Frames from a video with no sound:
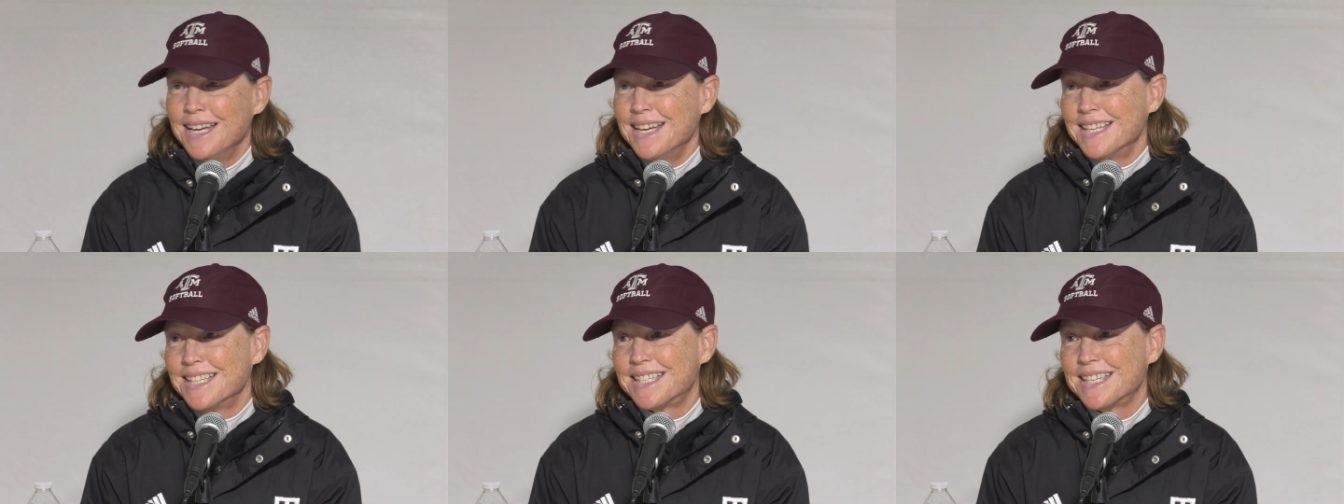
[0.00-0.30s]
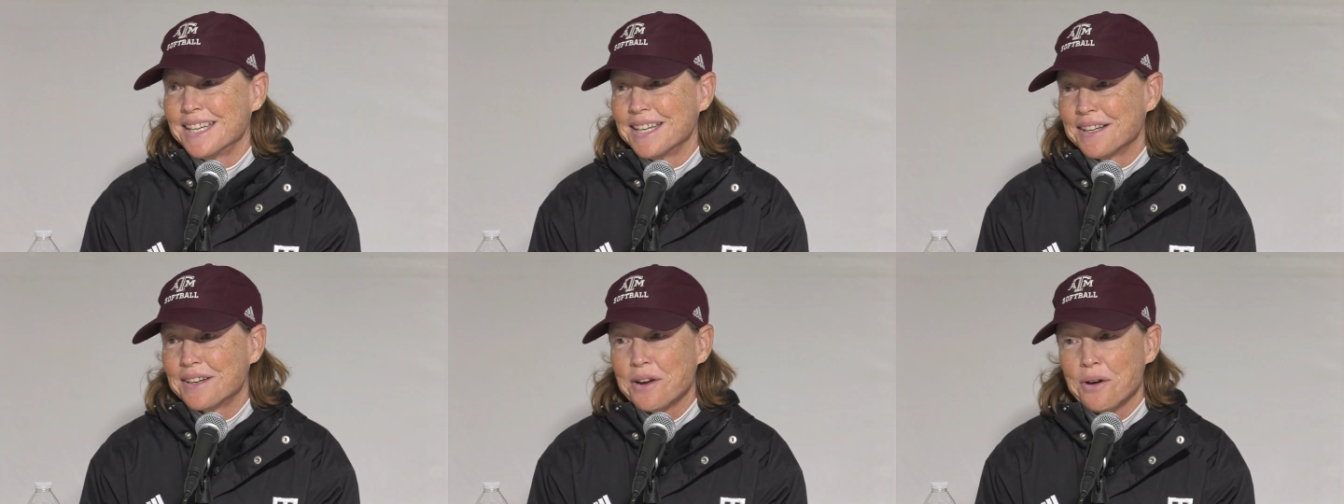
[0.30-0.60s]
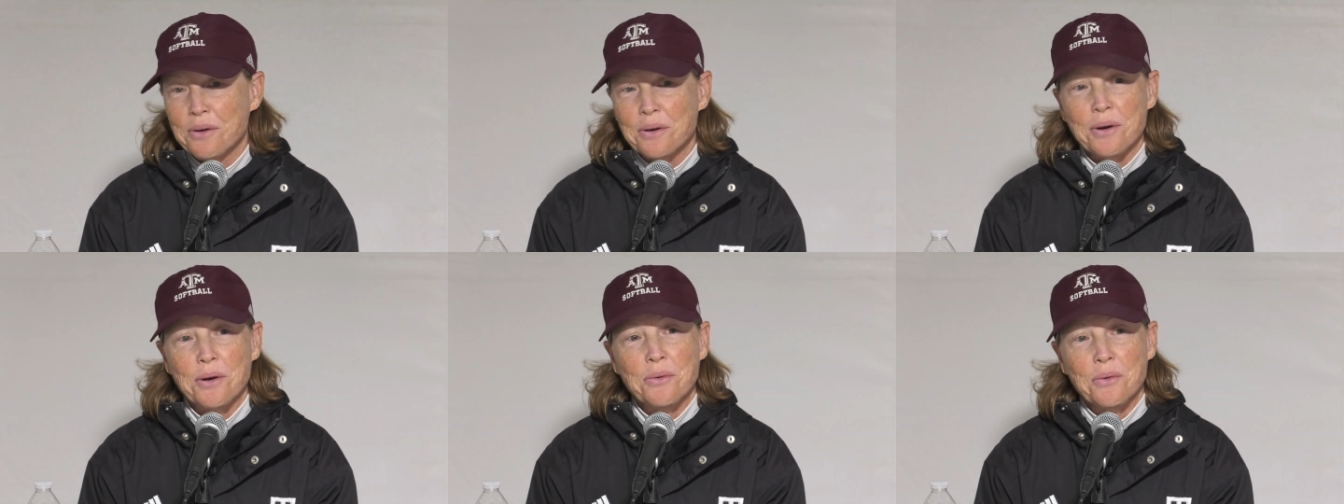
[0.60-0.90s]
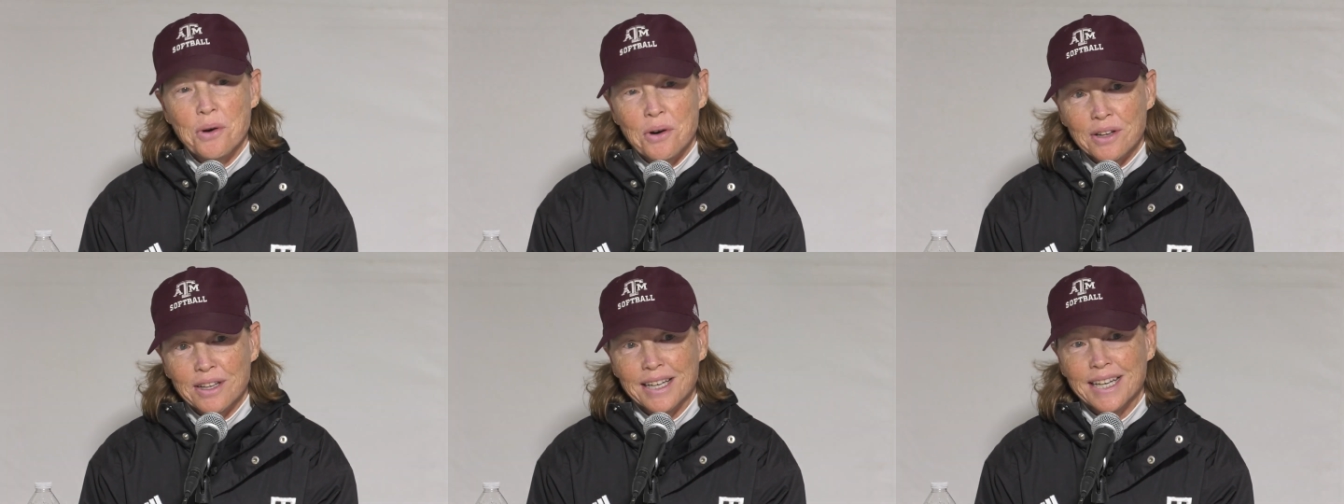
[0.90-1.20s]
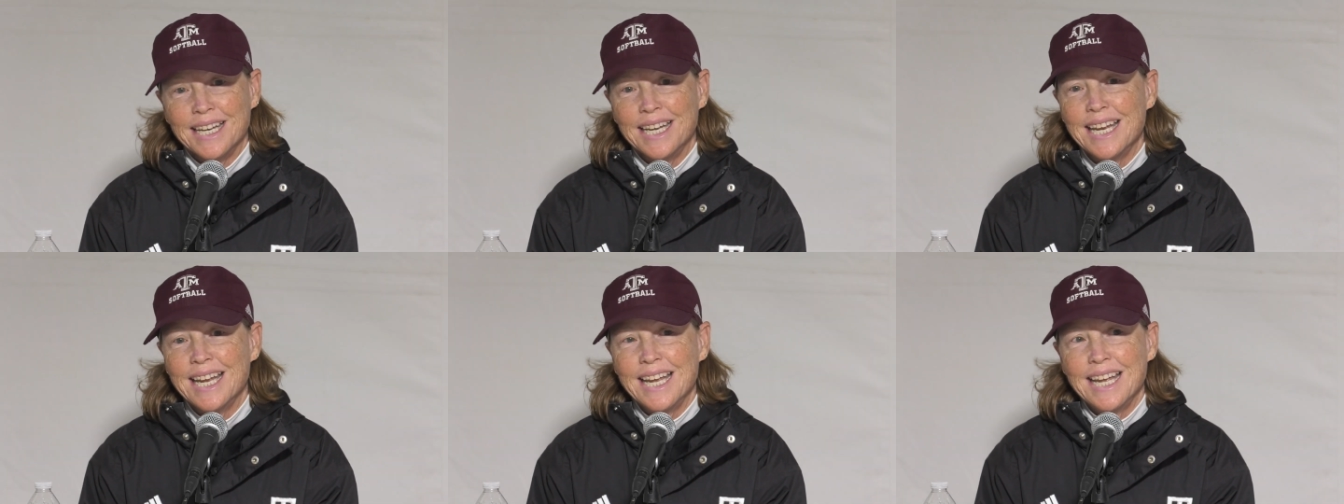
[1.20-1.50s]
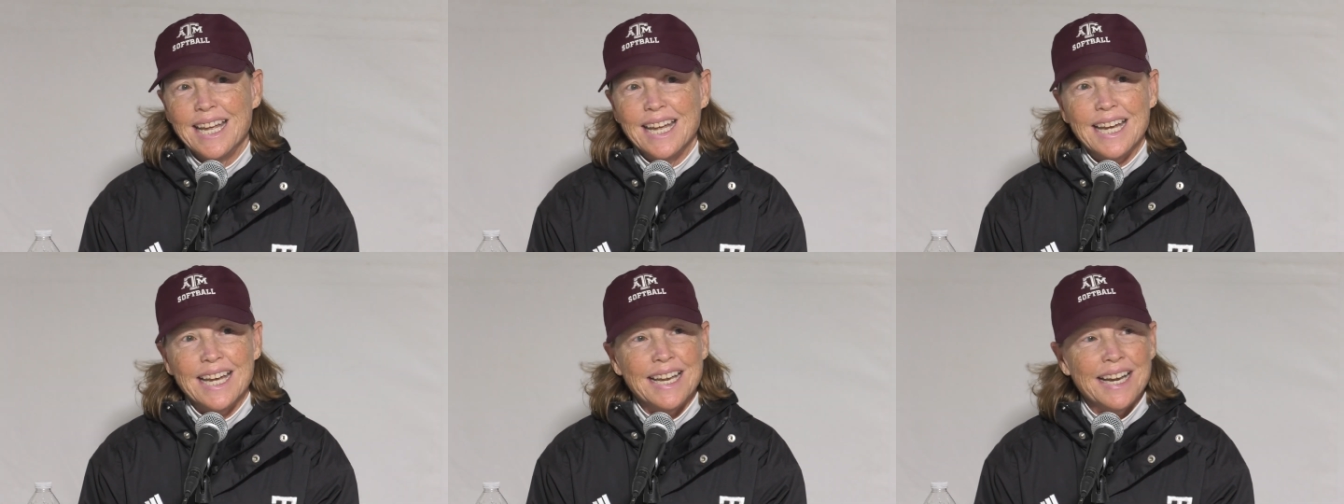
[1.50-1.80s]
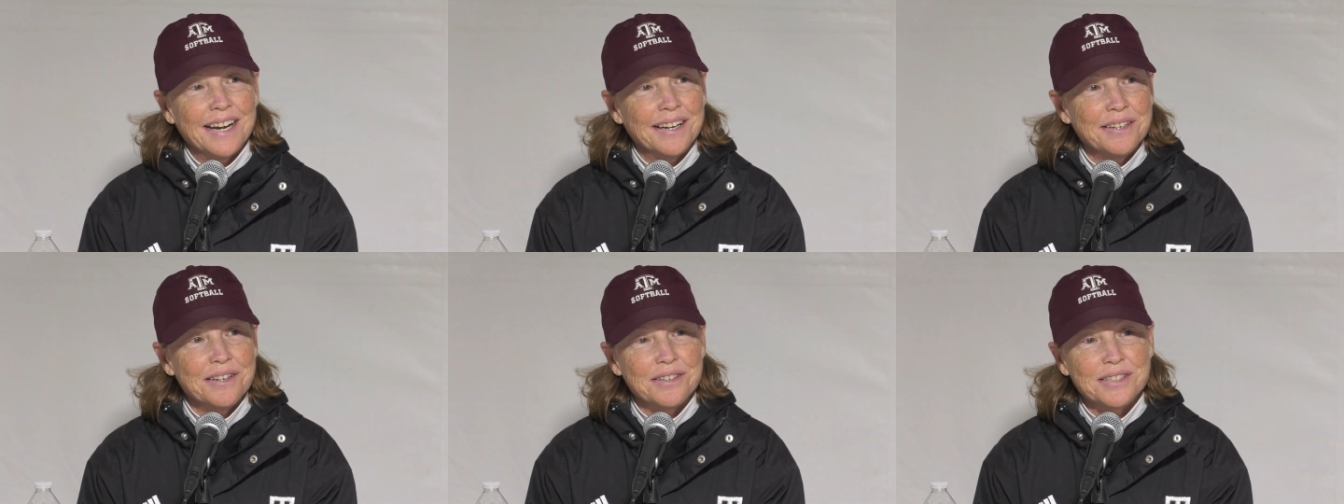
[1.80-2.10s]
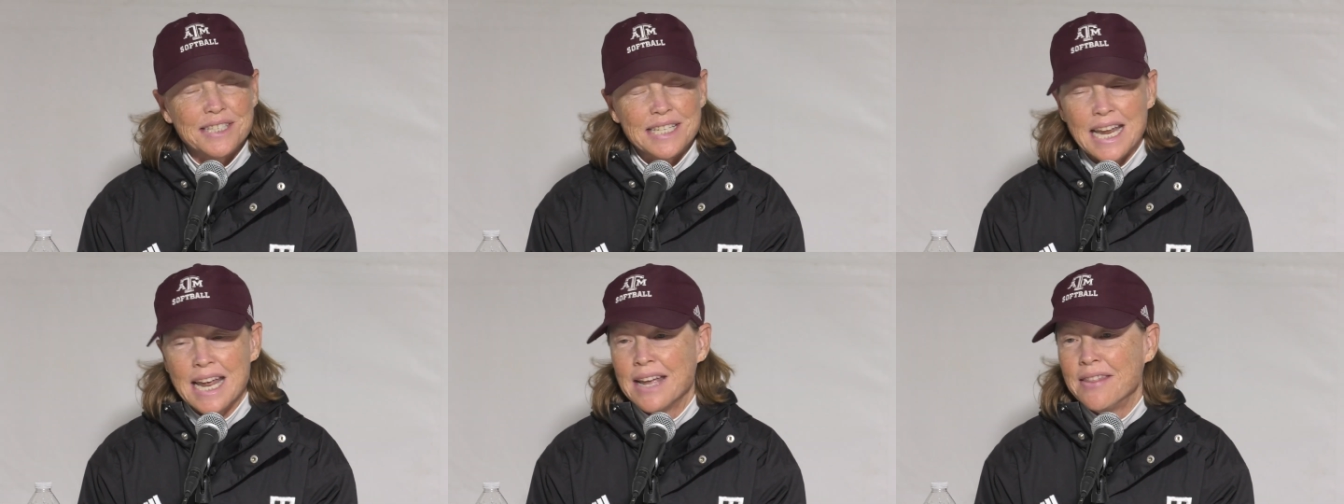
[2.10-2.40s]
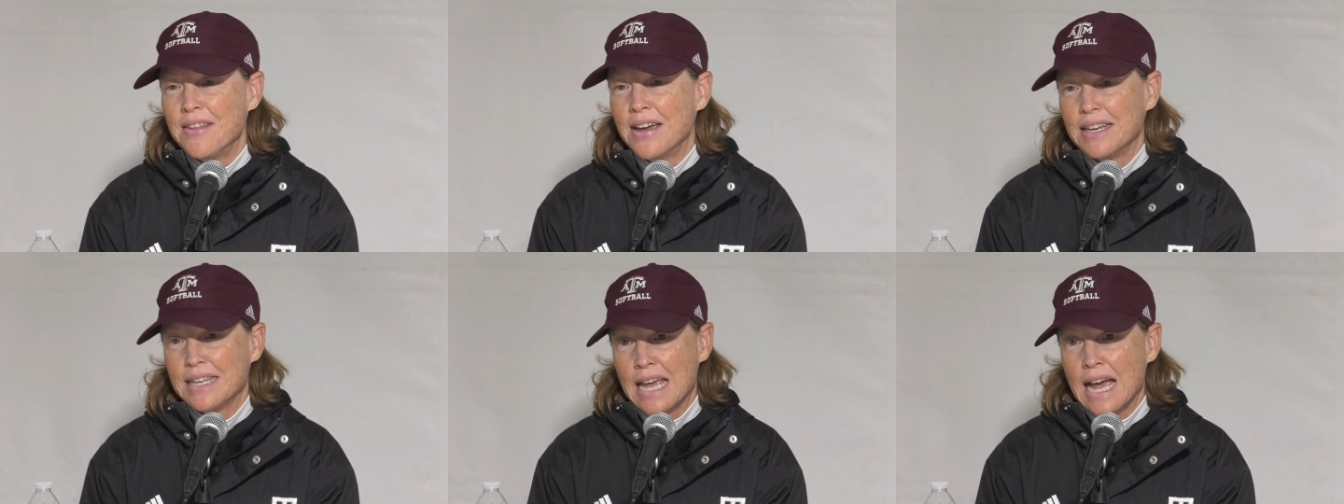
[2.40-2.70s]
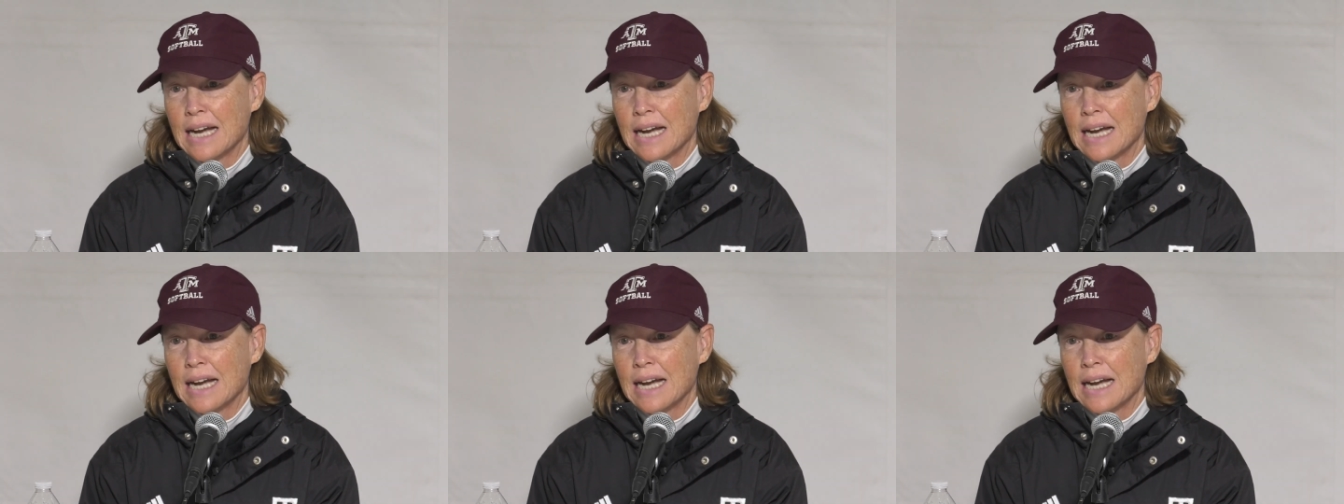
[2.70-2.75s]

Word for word: to Koko Wooley and understand that,